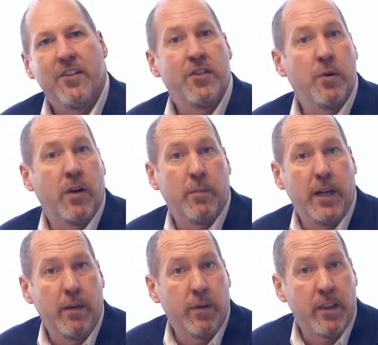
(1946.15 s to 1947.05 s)
do you want to
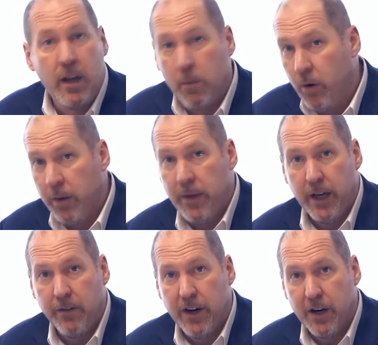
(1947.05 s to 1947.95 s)
be with the #1
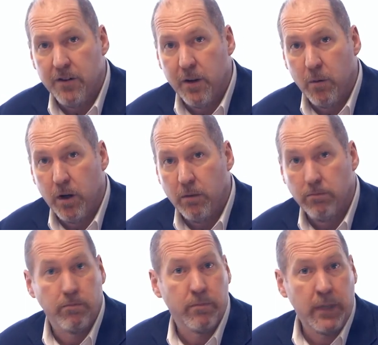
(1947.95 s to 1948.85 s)
manufacturer in the world
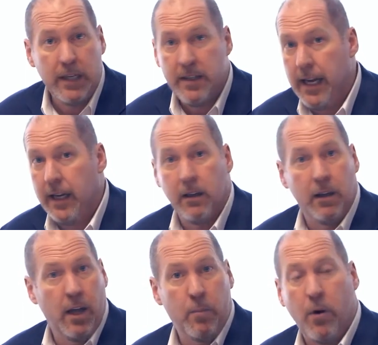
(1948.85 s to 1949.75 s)
and
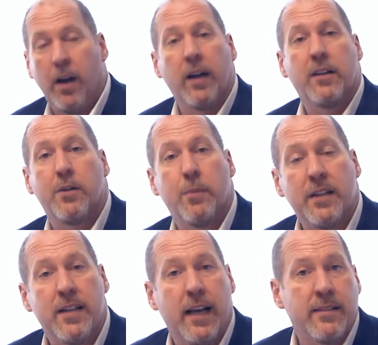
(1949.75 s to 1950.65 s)
take a product that has
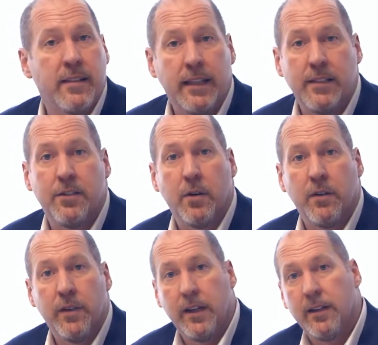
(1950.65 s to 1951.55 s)
been tested at least
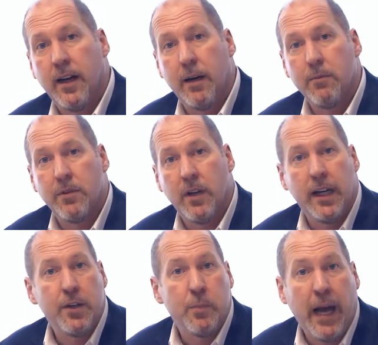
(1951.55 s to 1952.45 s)
250 times on
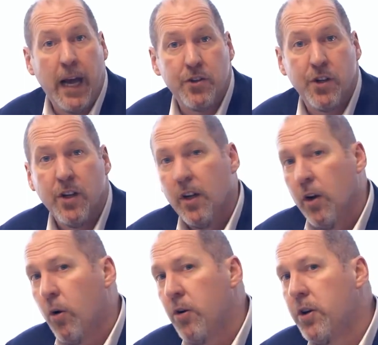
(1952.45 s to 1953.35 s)
each batch?
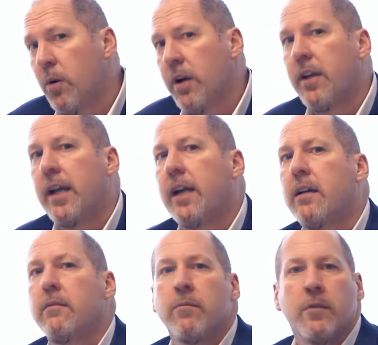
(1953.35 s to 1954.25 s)
Or do you want to
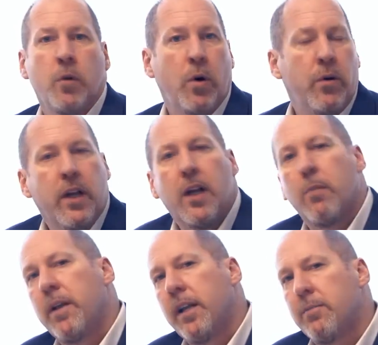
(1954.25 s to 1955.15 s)
work with a
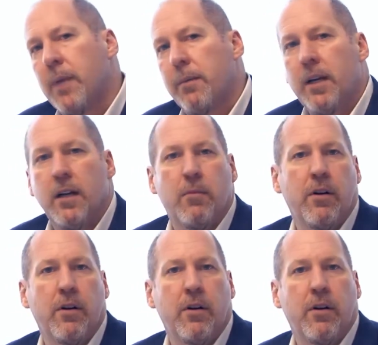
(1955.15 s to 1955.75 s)
company that's maybe #2